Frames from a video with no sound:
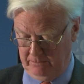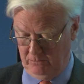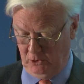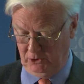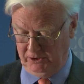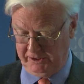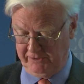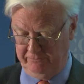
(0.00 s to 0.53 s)

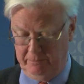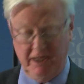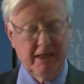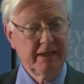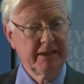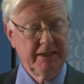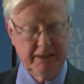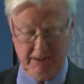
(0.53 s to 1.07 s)
Models of
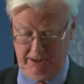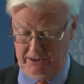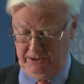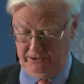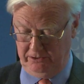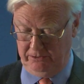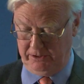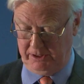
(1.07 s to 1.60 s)
bargaining and
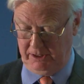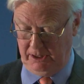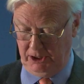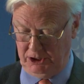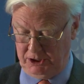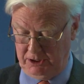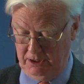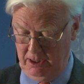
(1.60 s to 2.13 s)

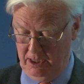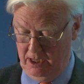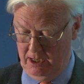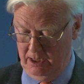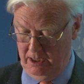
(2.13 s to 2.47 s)
negotiation